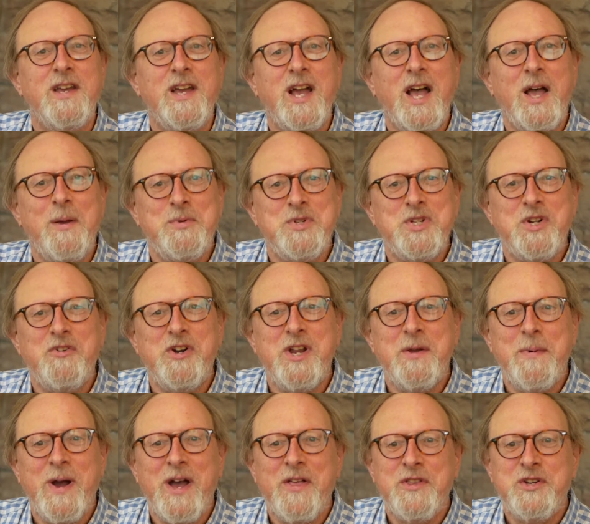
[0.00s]
I'm sorry
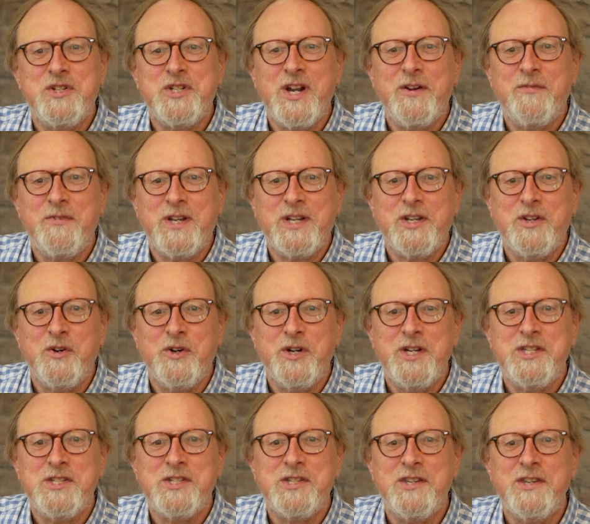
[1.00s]
about the traffic
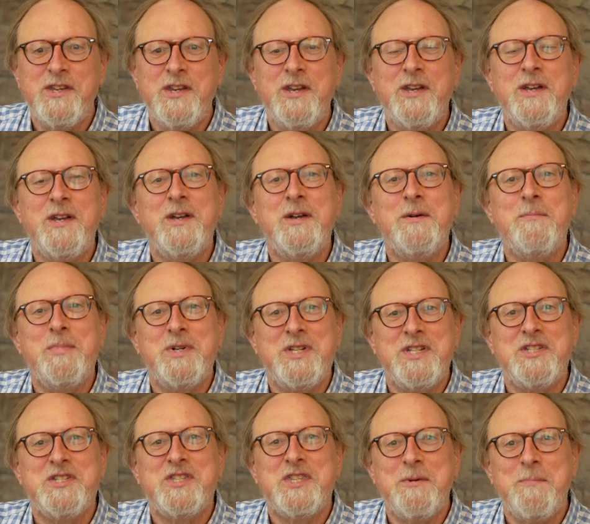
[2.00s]
noise, but
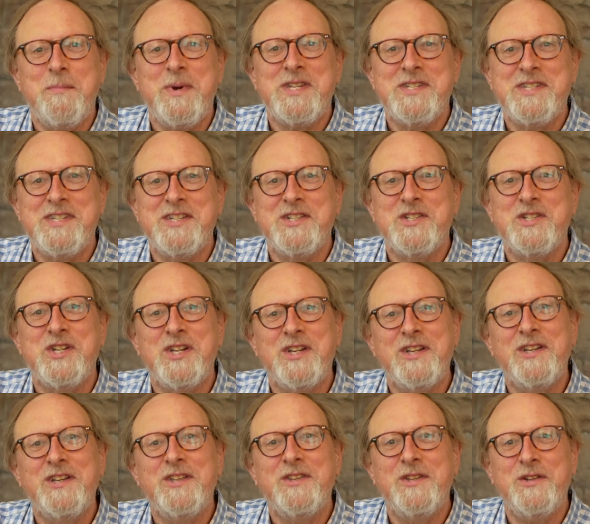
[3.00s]
it's the message
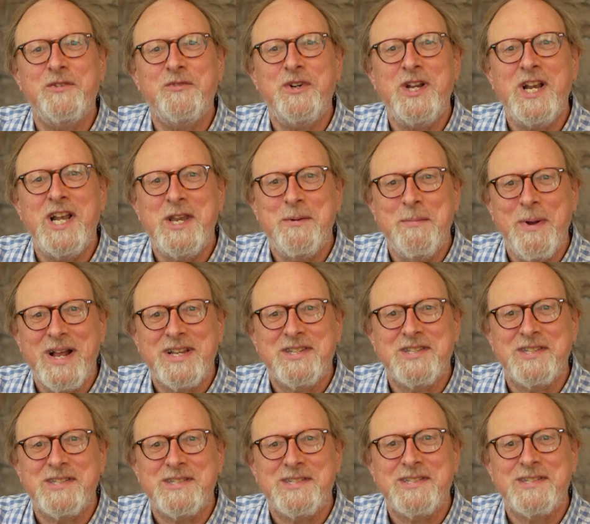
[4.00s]
that really
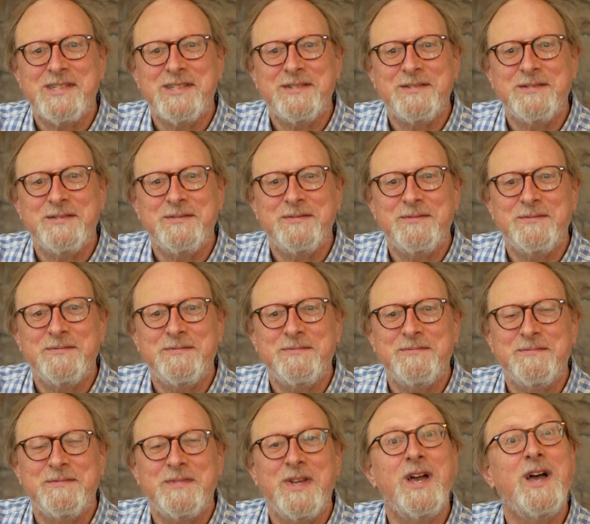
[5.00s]
matters.
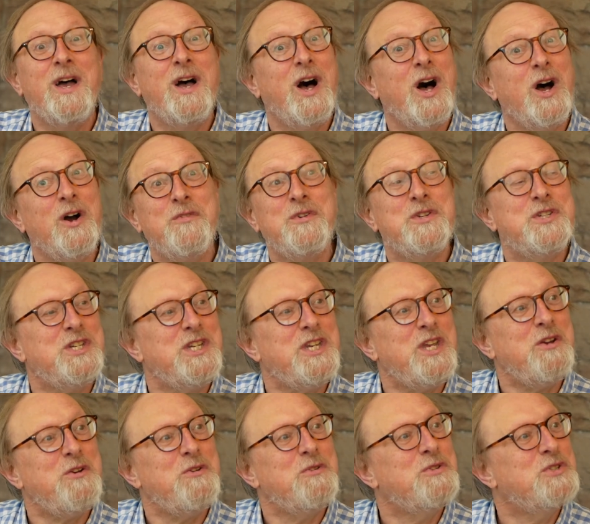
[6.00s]
Over to
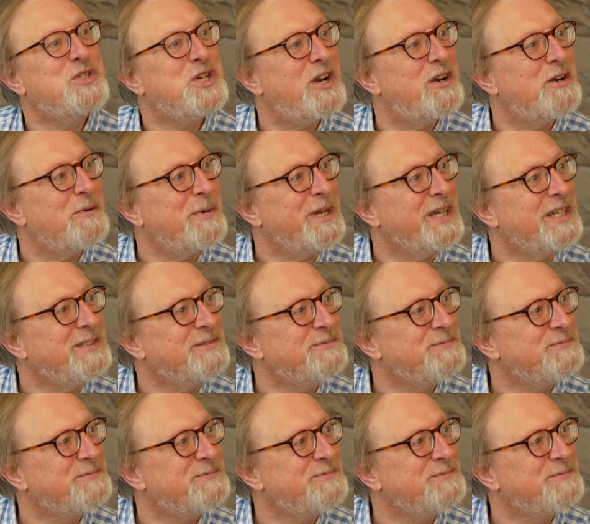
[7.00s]
you, Jeremy.